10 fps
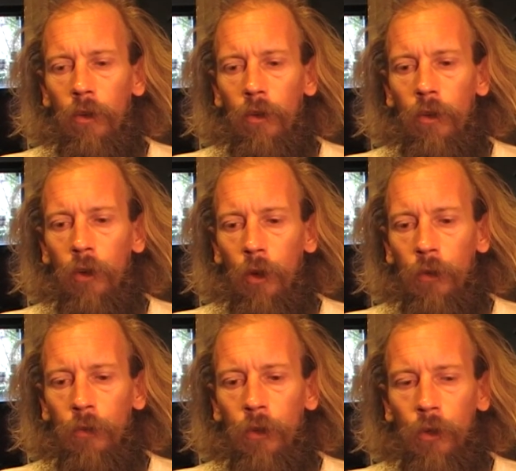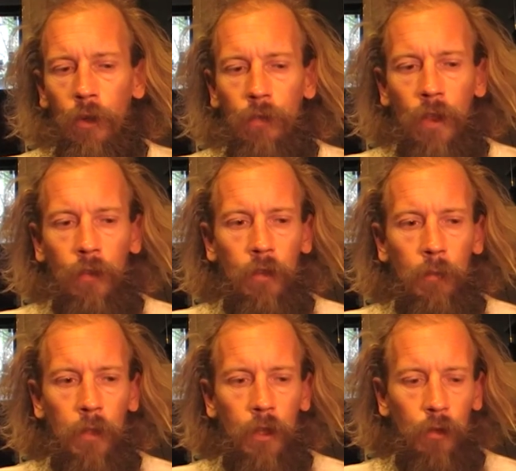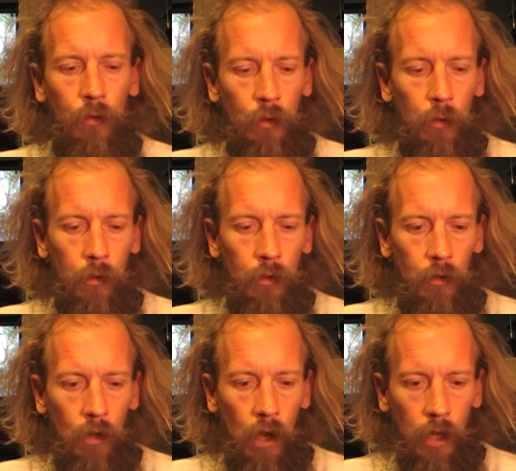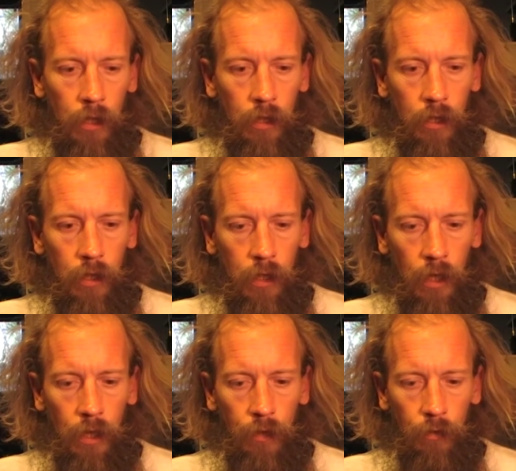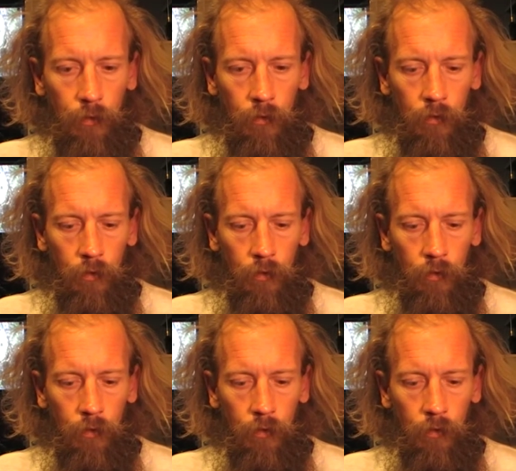You know, if there's something you do and you like, and you